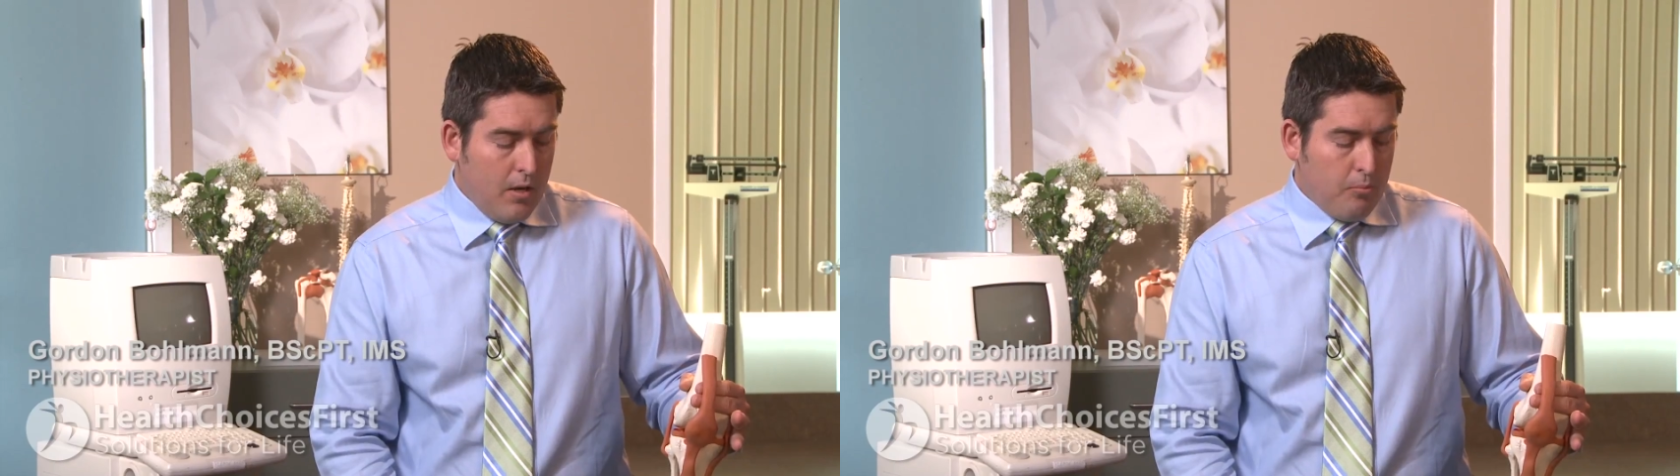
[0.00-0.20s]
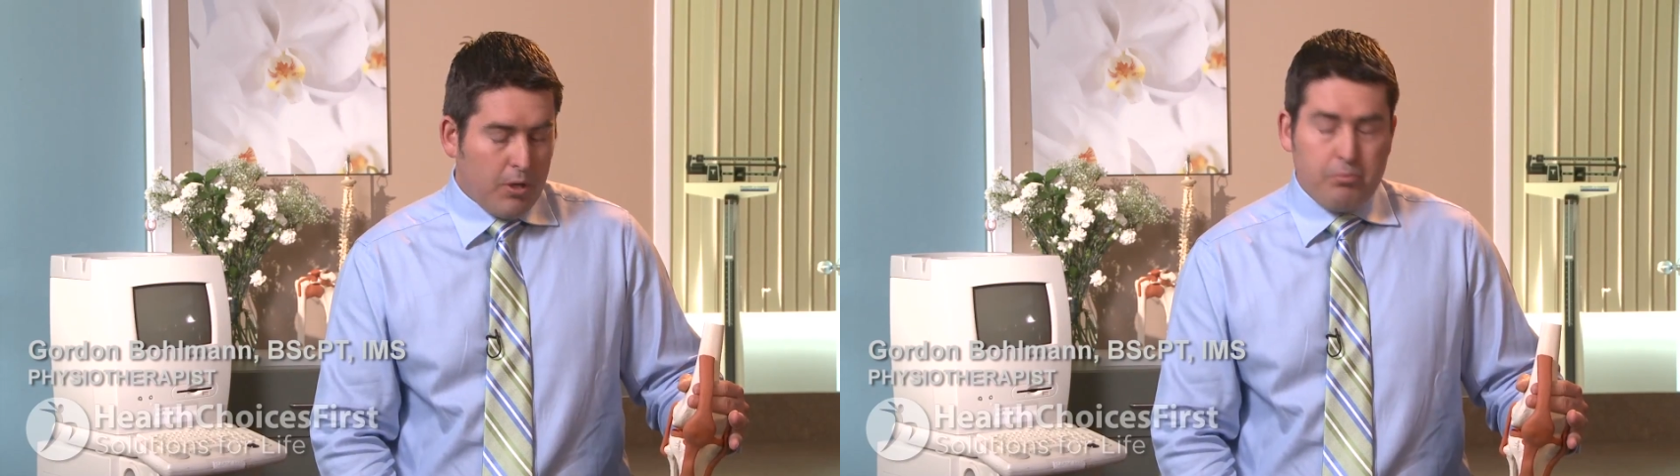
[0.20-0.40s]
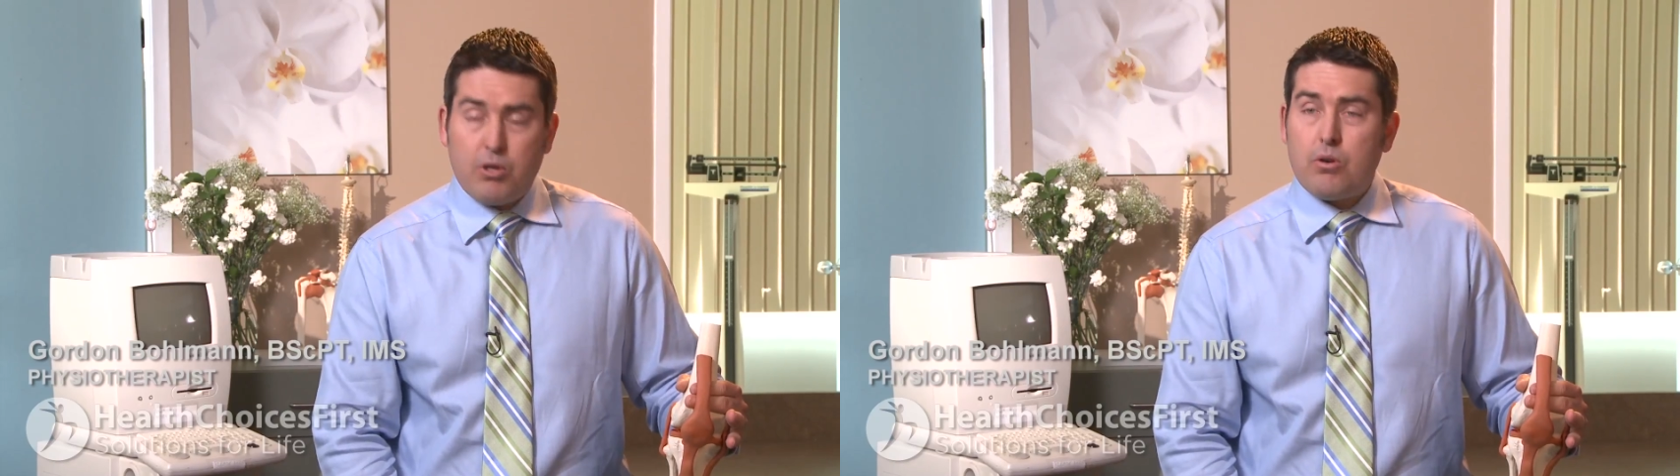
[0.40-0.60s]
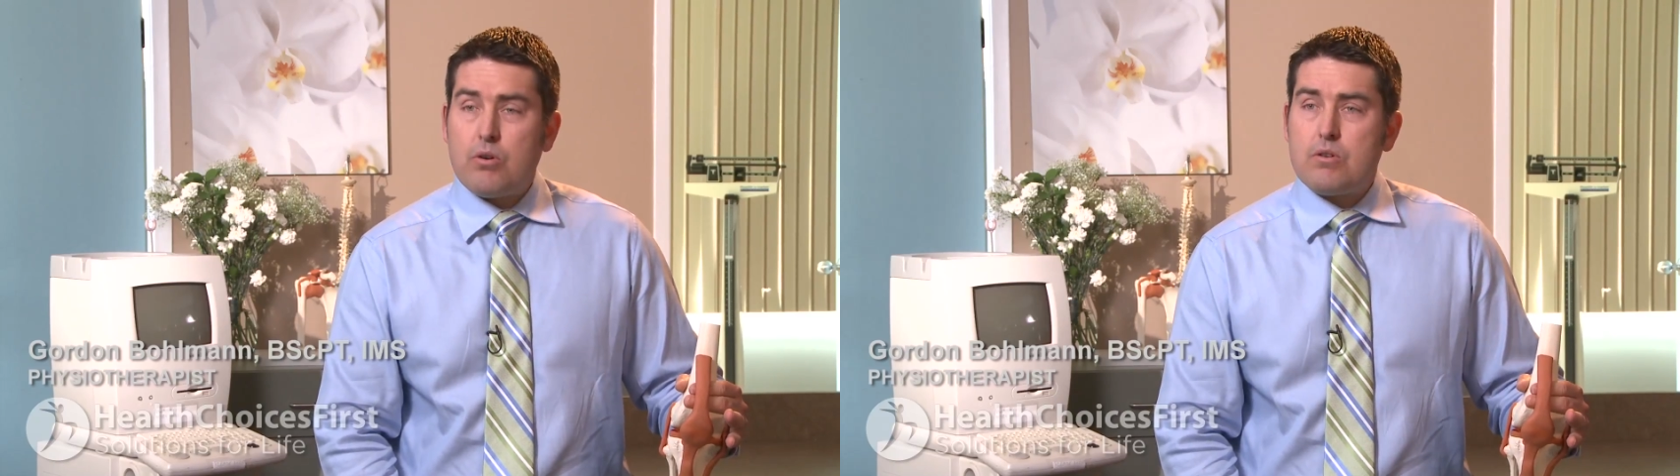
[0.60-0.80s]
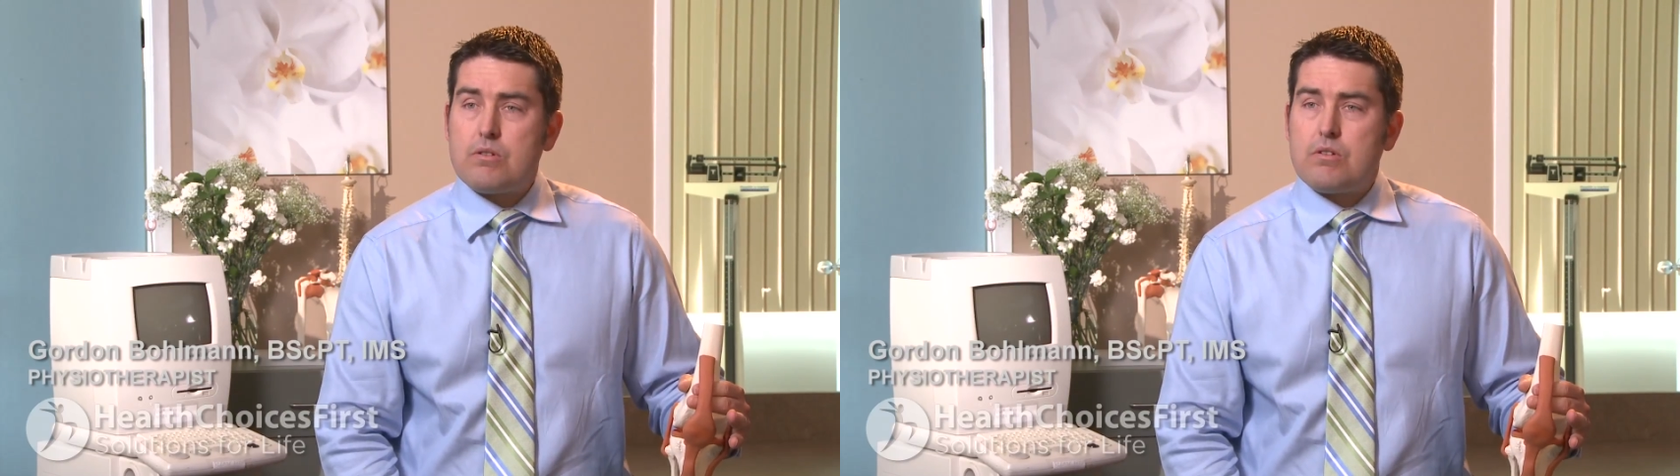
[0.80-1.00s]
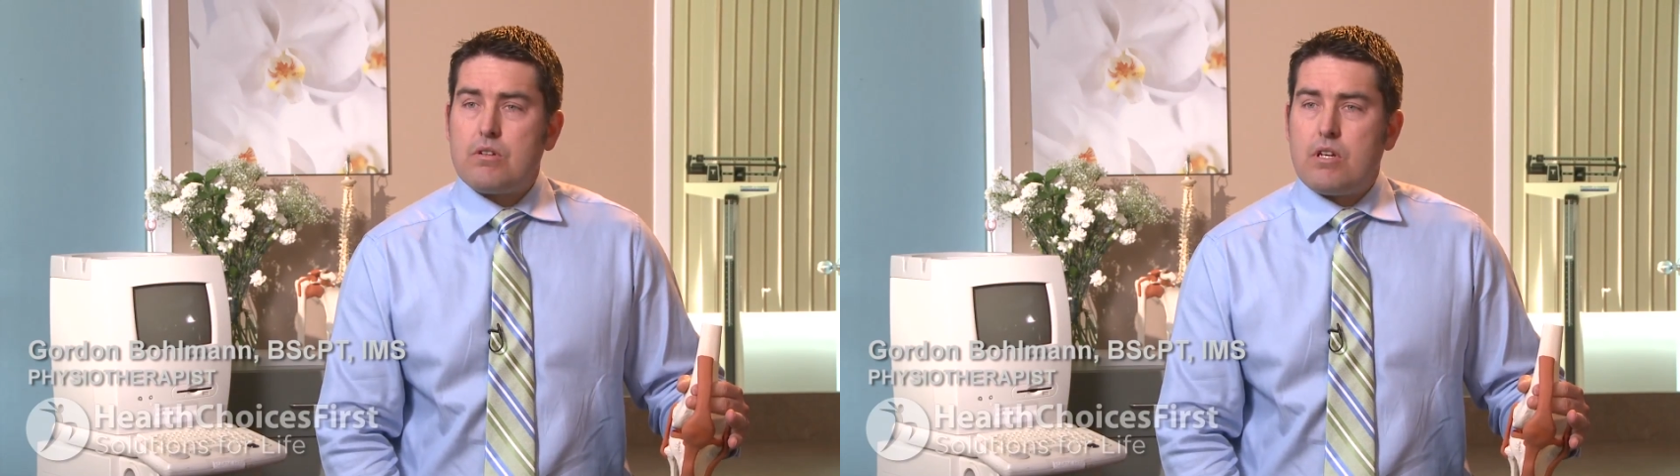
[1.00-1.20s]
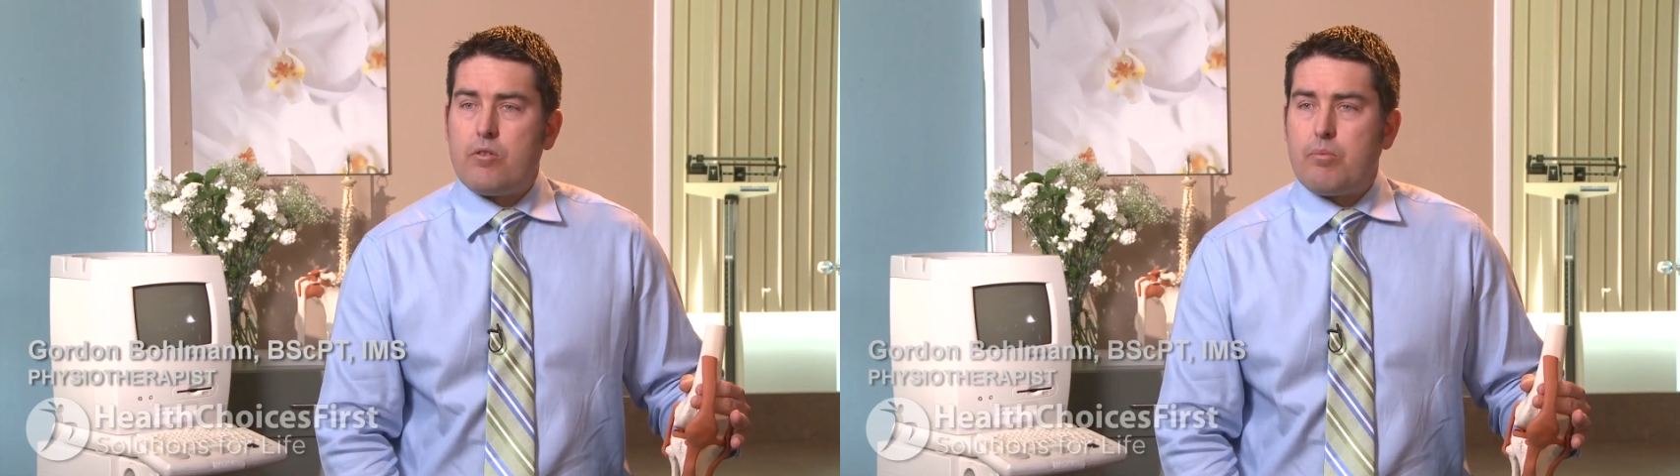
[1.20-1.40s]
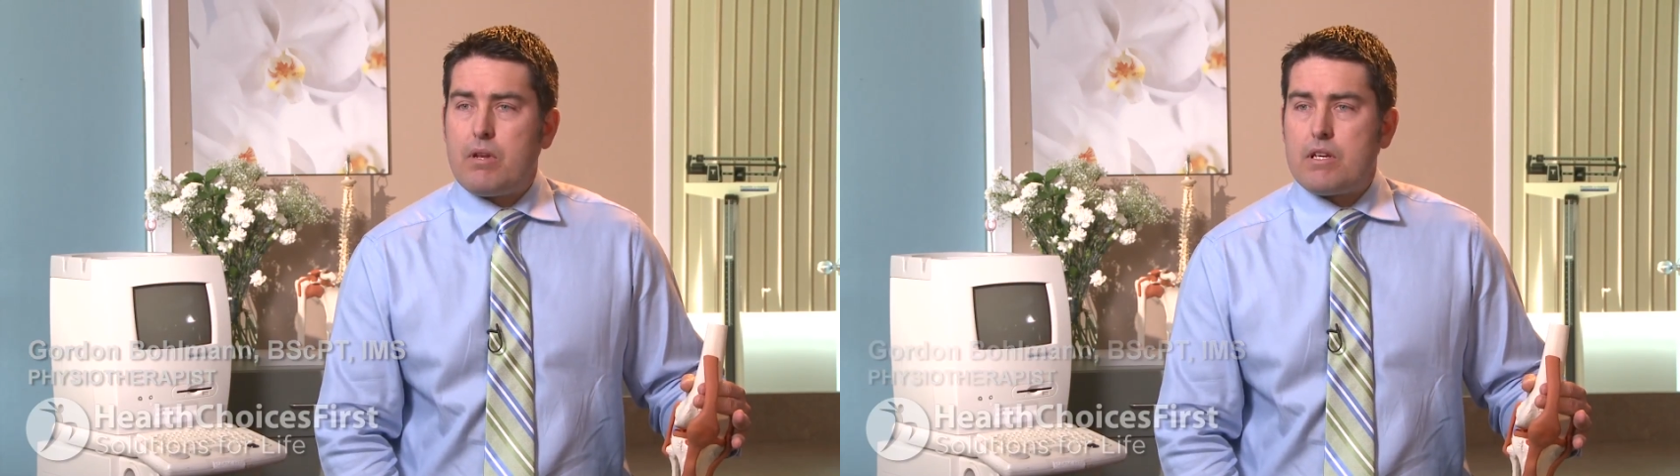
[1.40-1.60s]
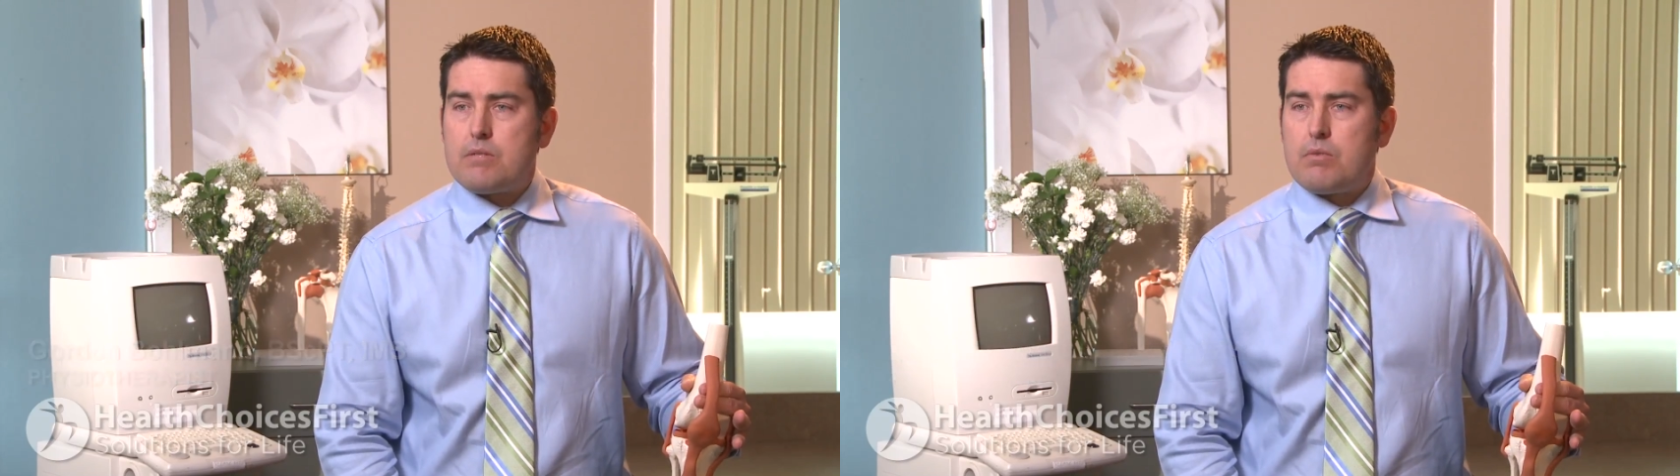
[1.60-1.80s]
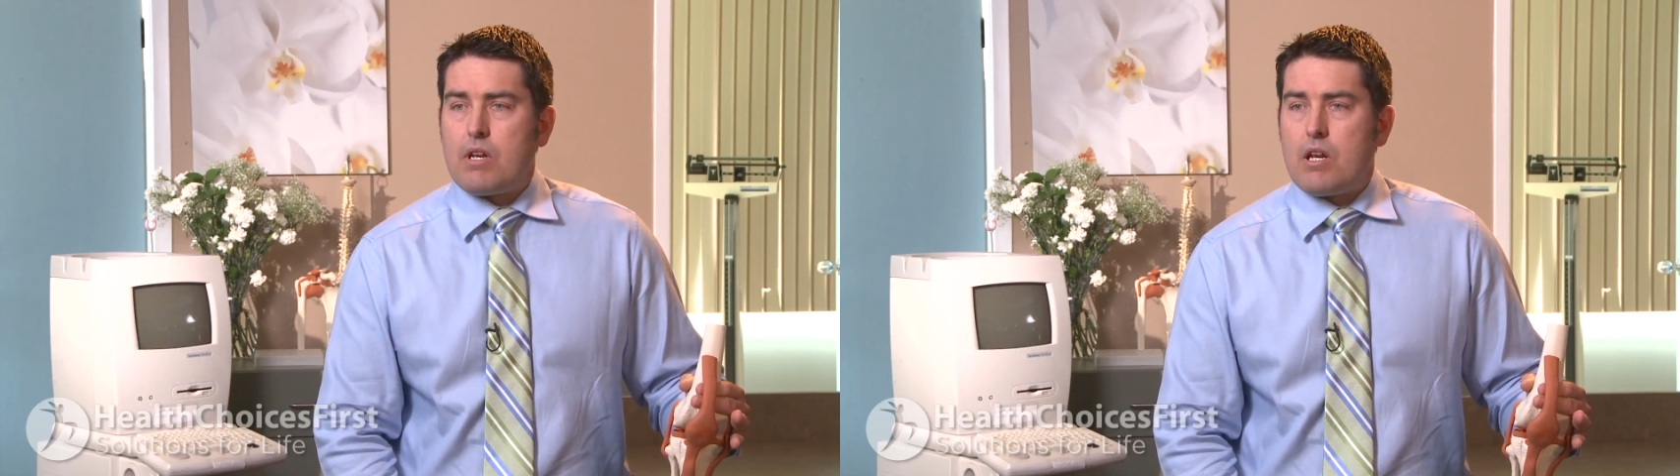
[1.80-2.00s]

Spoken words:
But because knee replacement